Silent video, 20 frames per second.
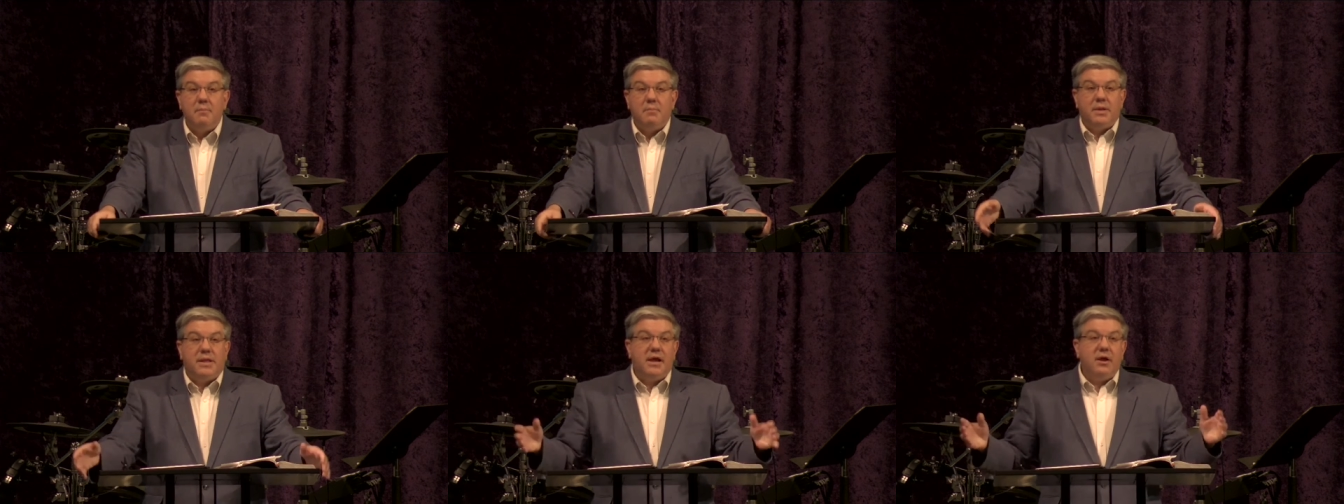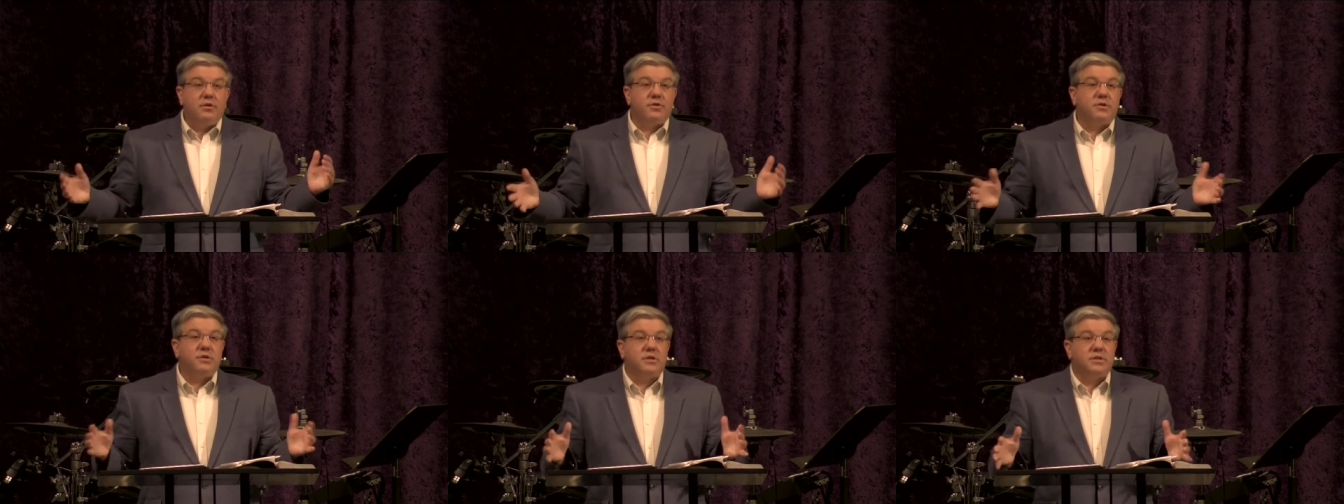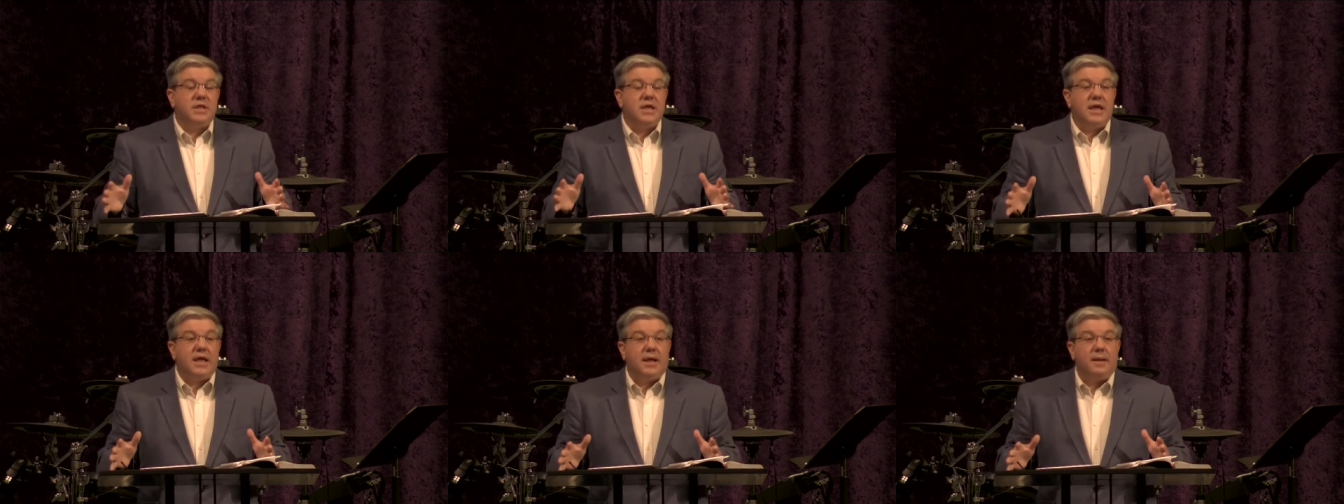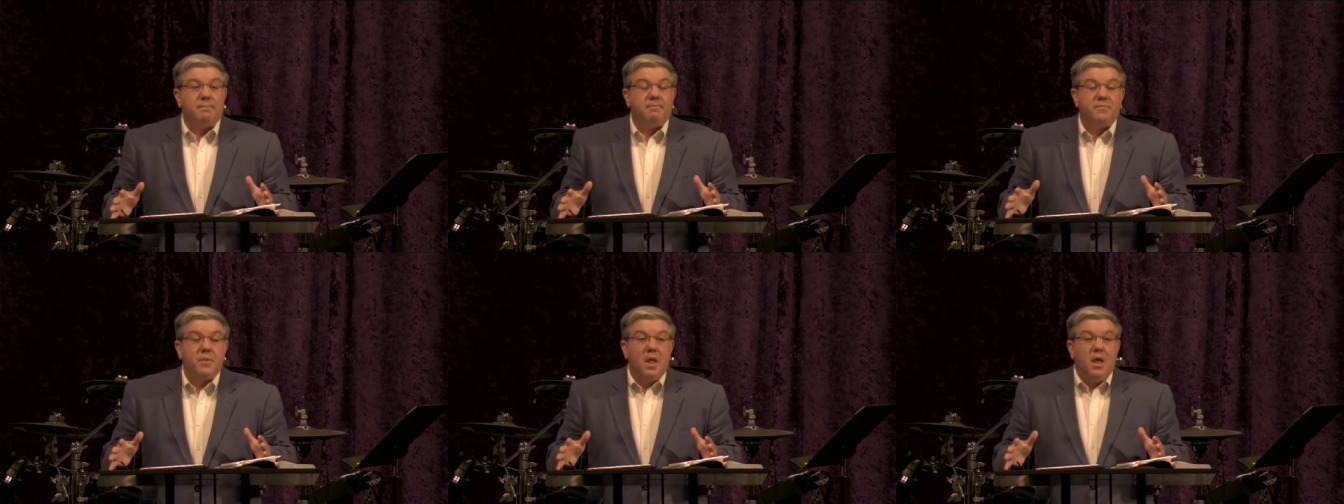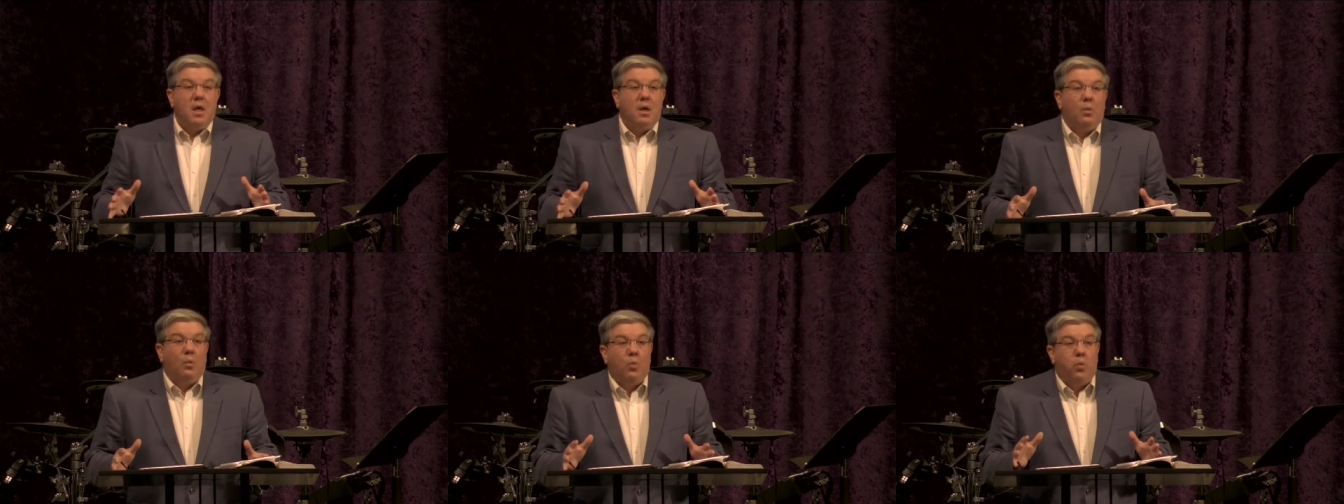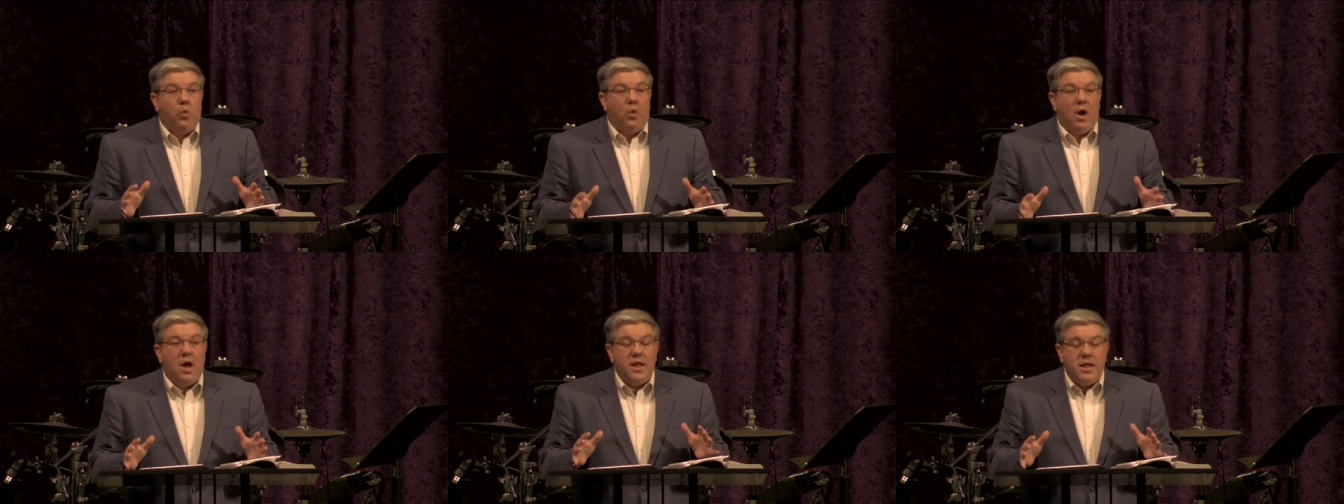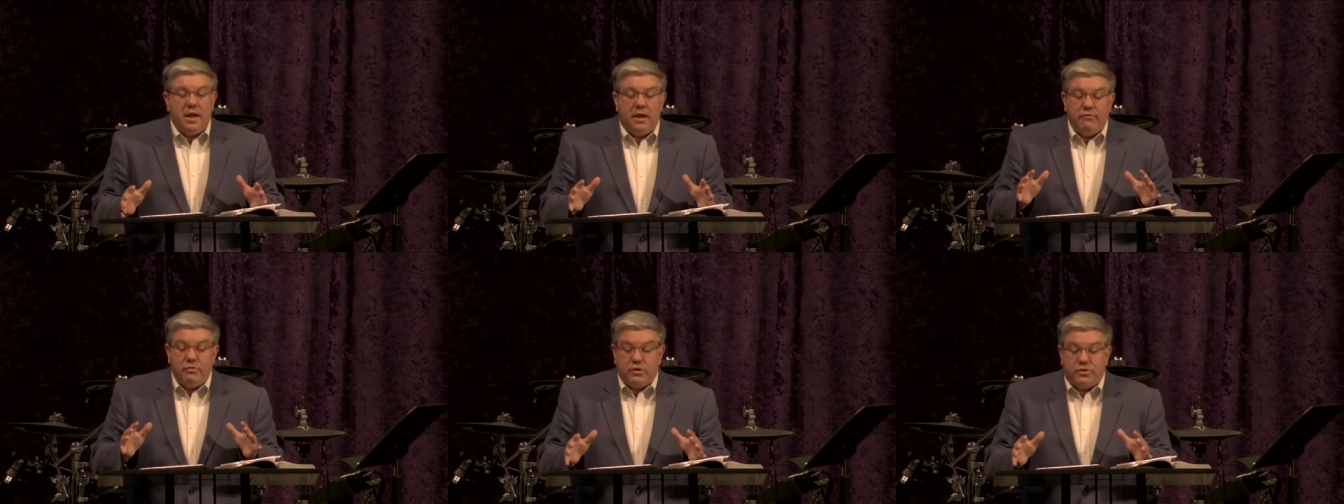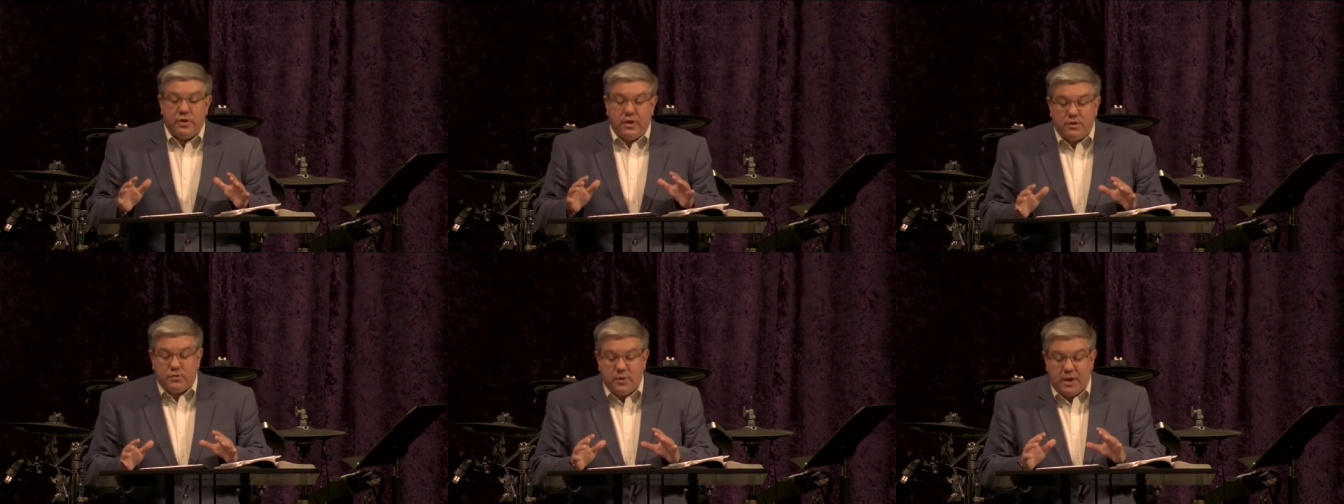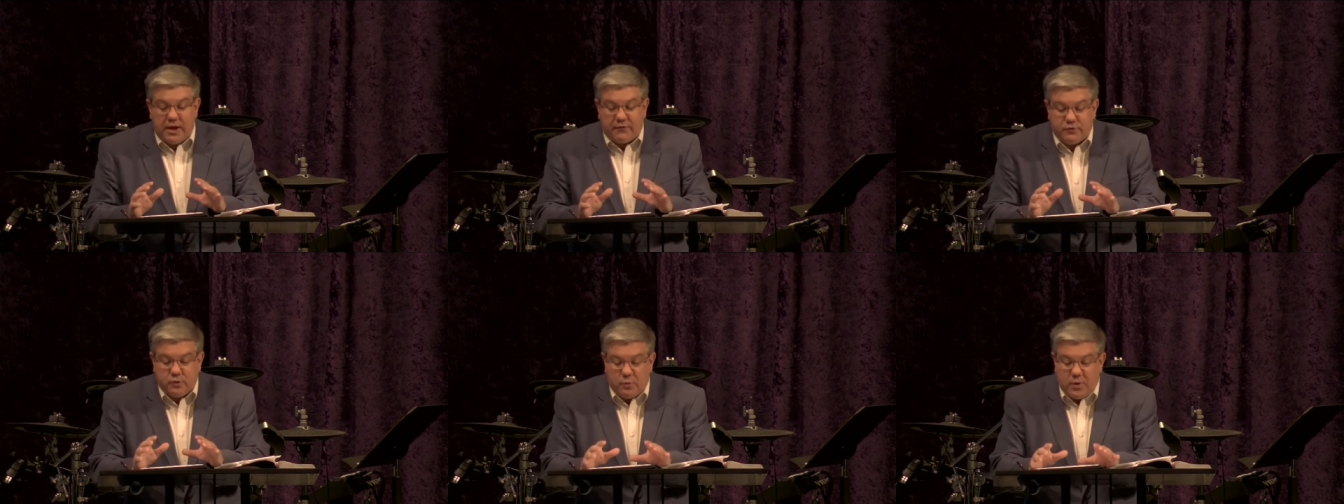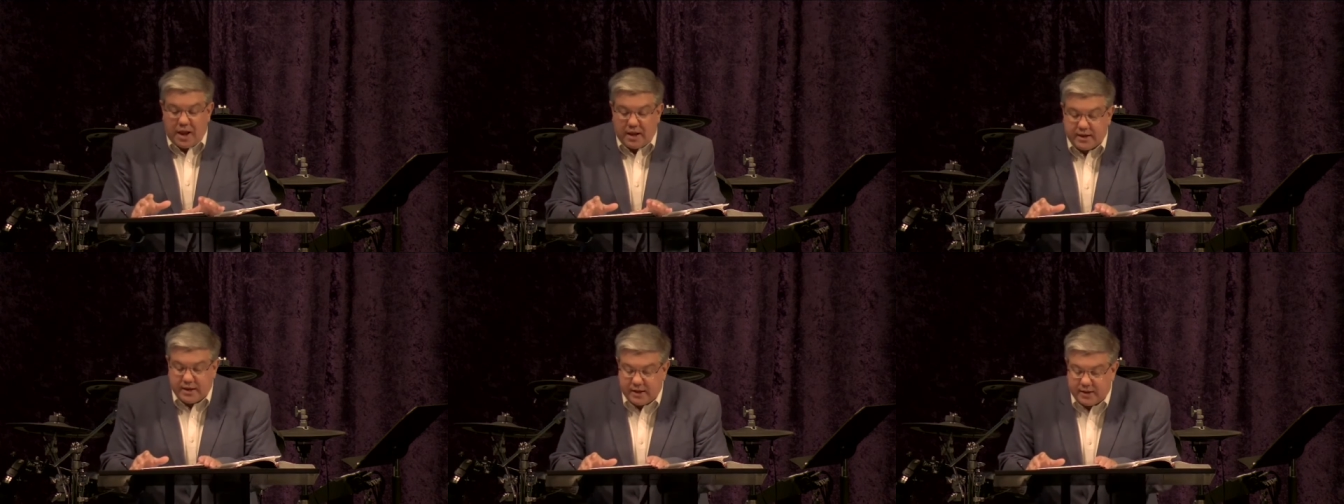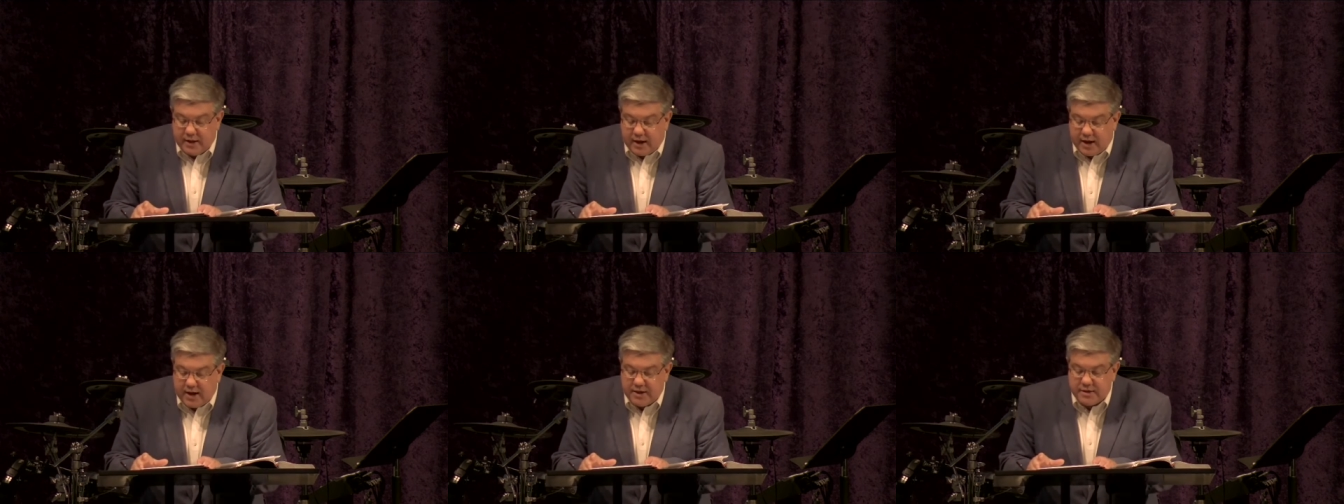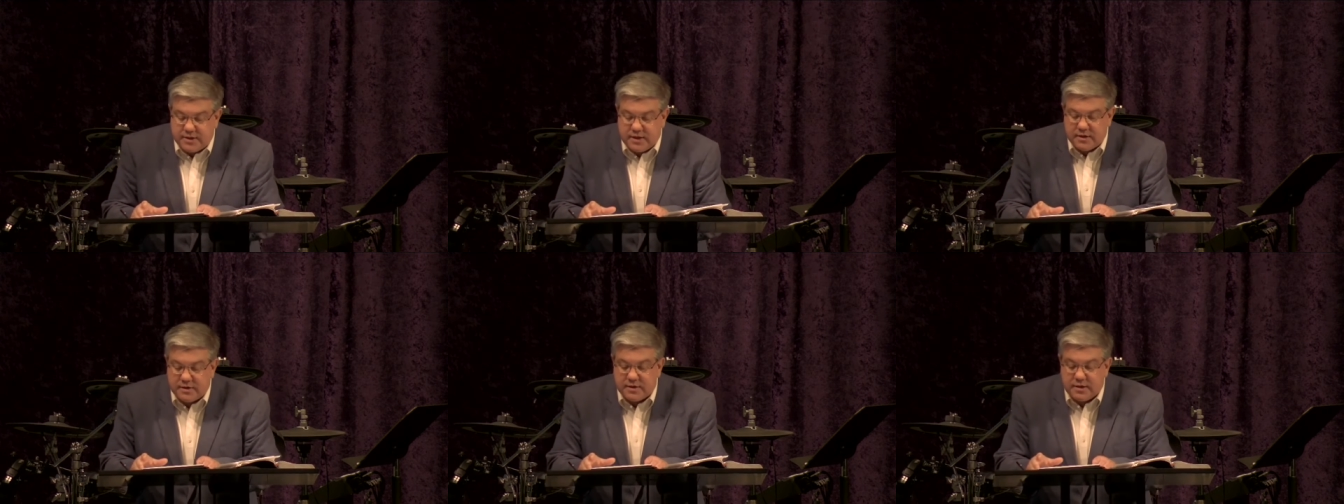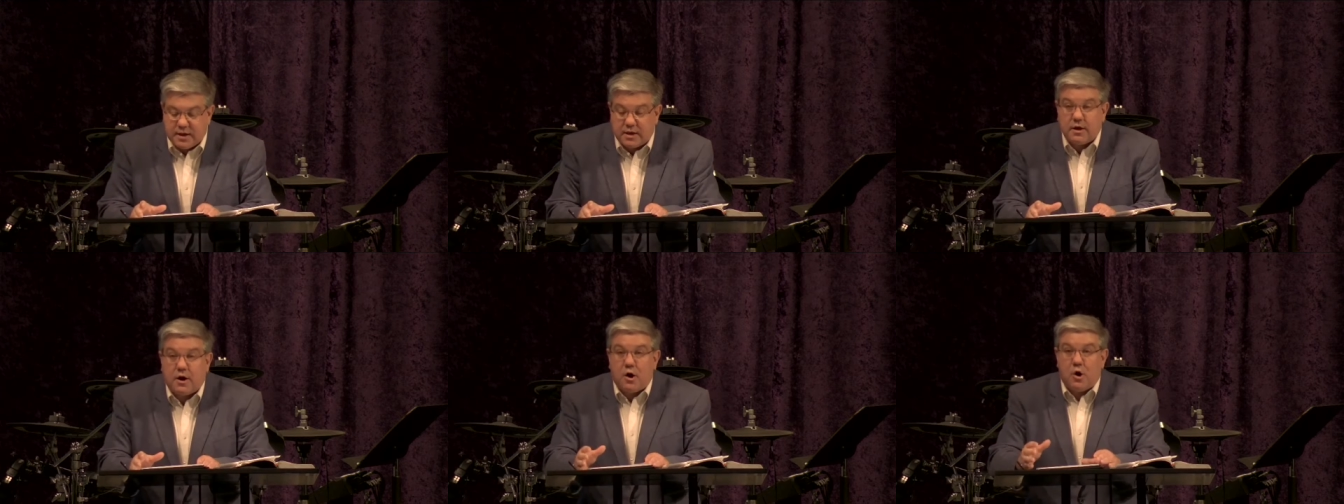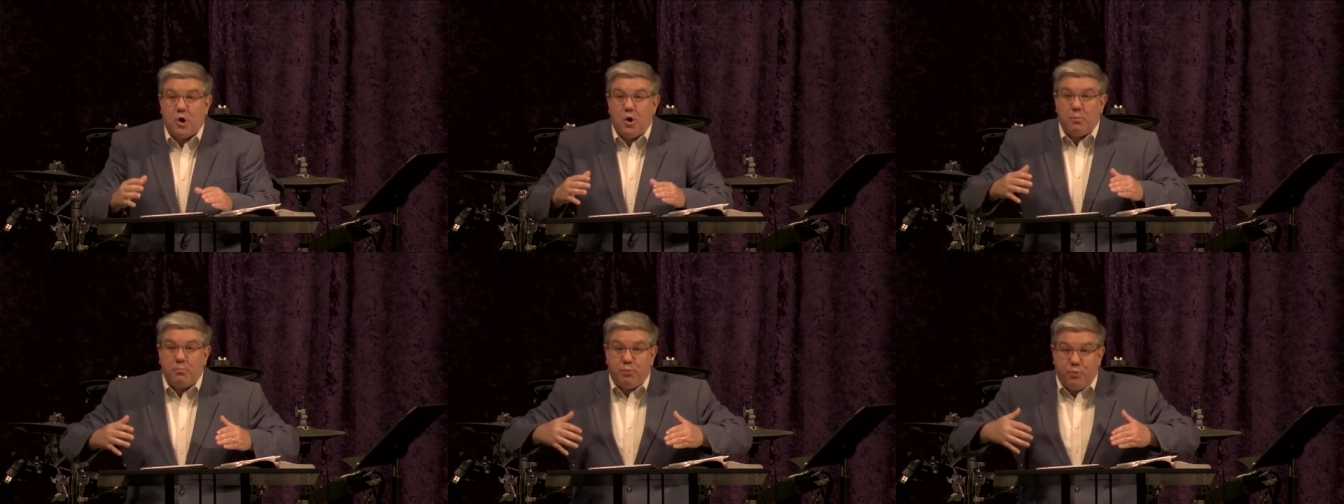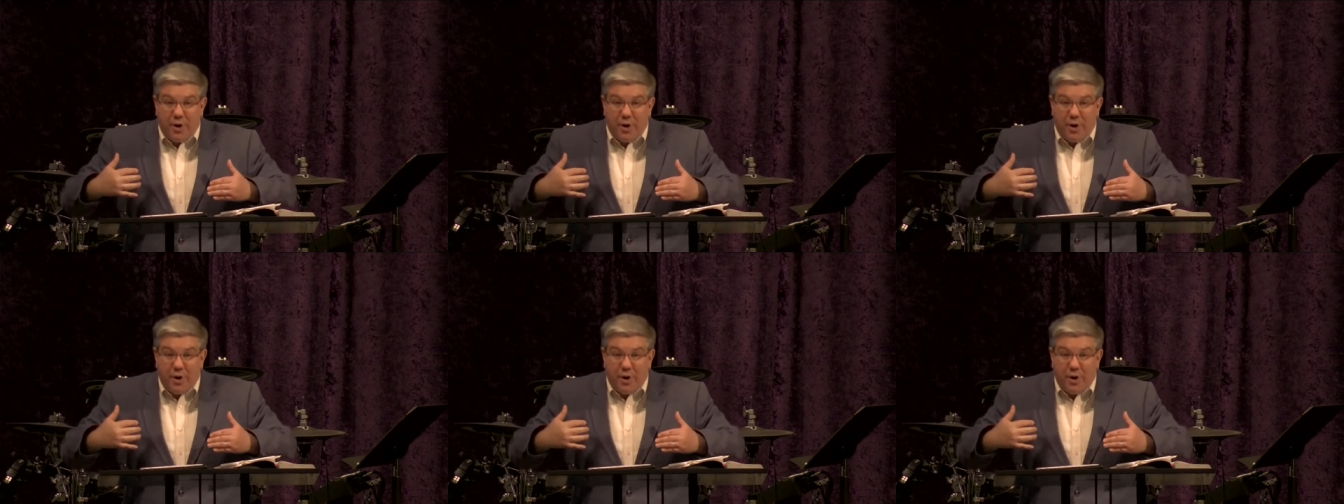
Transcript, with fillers: But here's the thing. One of the things we have to recognize is that our